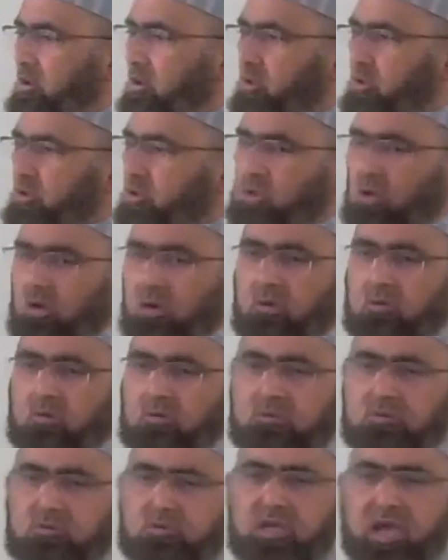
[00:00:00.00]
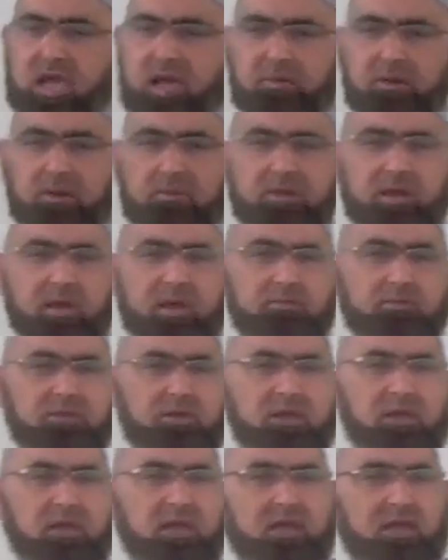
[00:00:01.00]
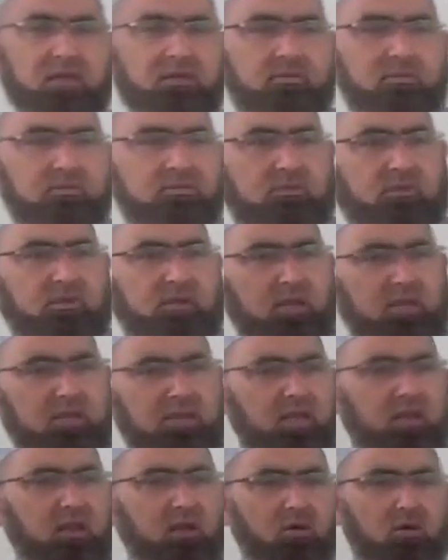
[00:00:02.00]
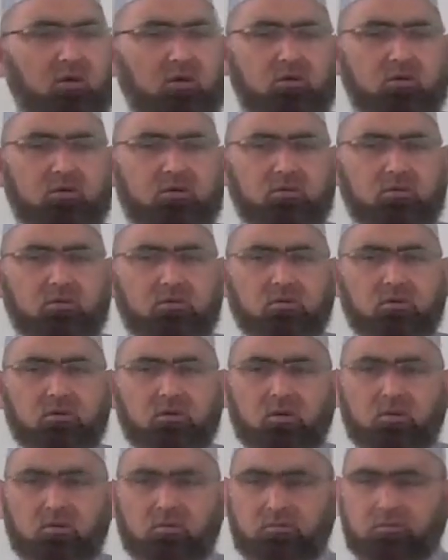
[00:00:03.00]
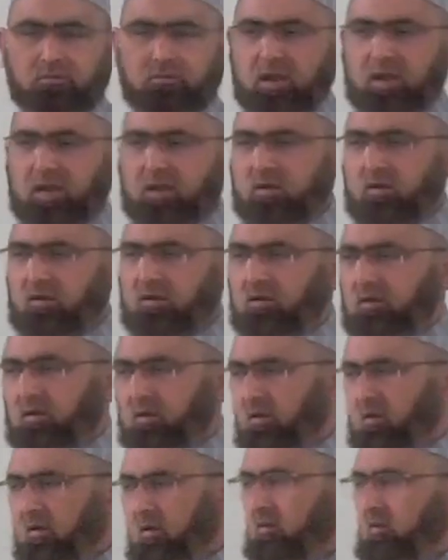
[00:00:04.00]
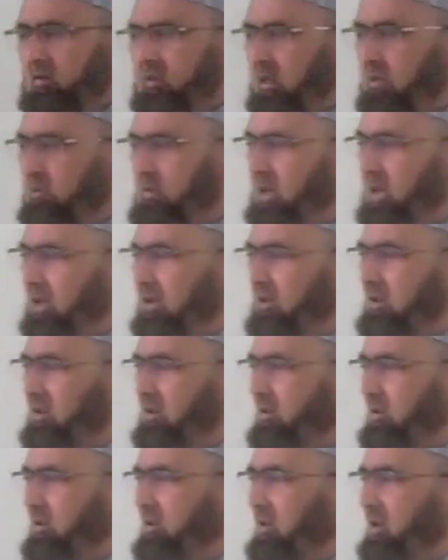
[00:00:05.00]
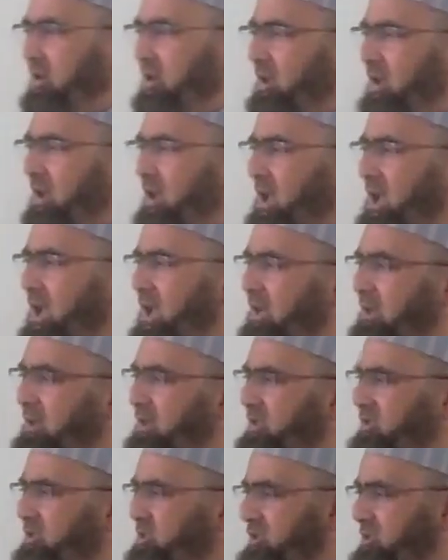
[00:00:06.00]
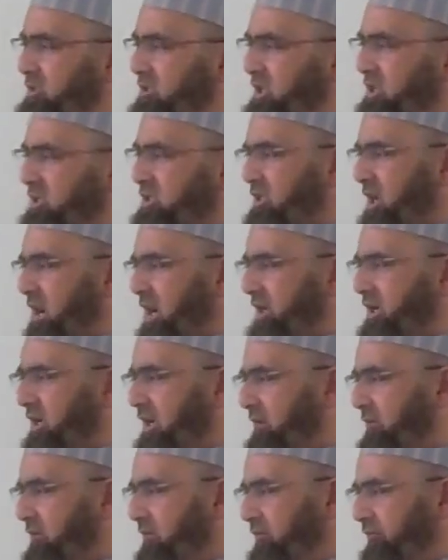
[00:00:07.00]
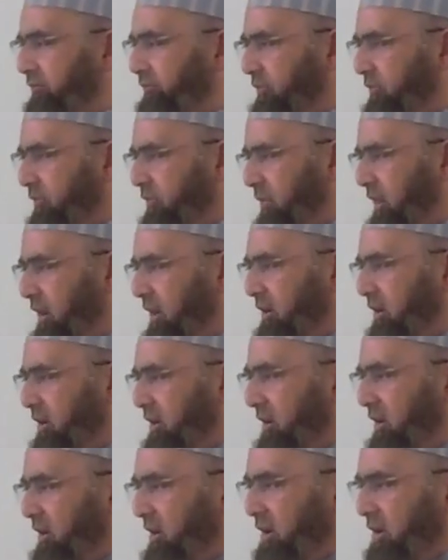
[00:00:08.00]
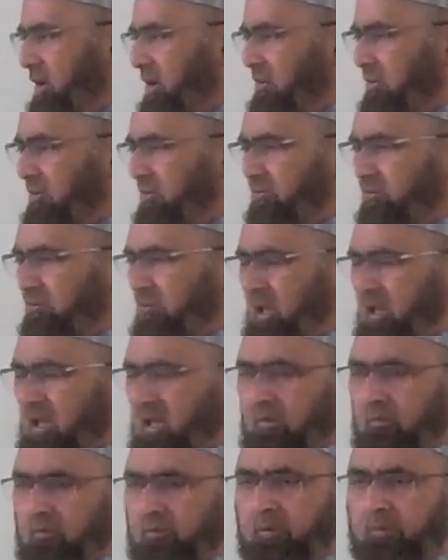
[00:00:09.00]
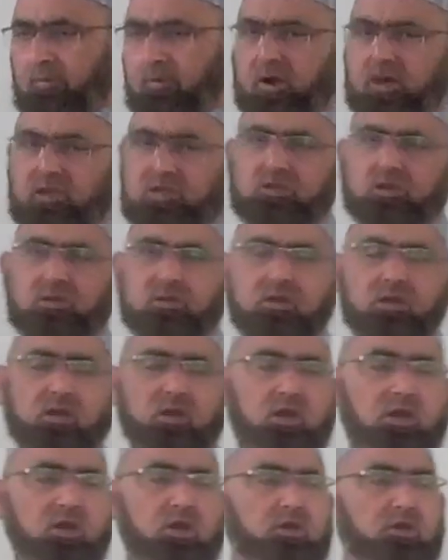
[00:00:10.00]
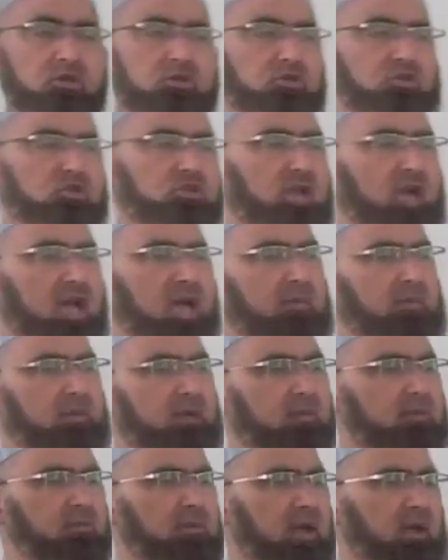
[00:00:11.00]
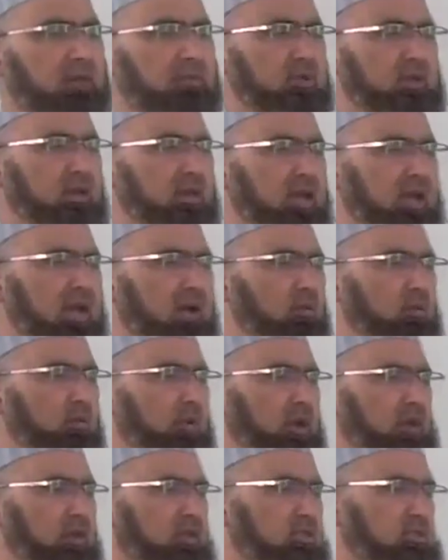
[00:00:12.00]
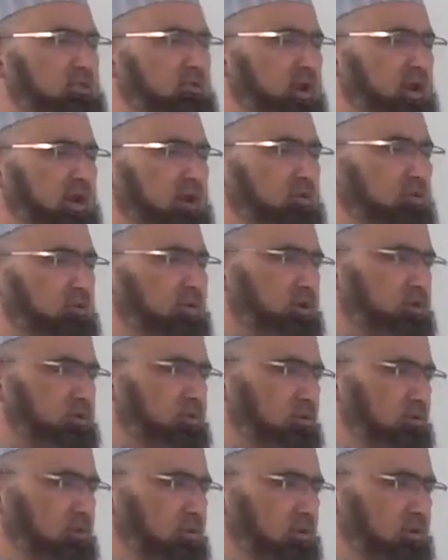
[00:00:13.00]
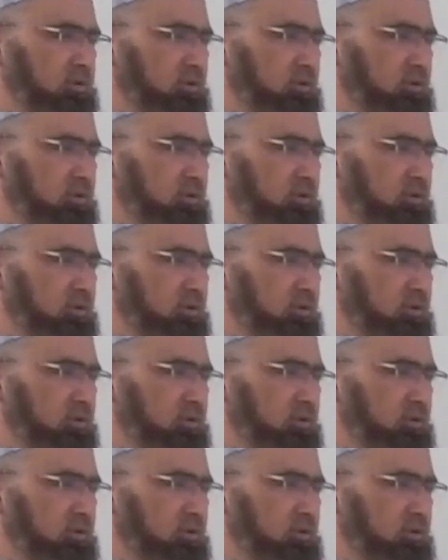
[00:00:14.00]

So Jabir ibn Abdullah killed the goat, made the meat, and she started, right, making preparation. So Jabir ibn Abdullah went straight to Rasul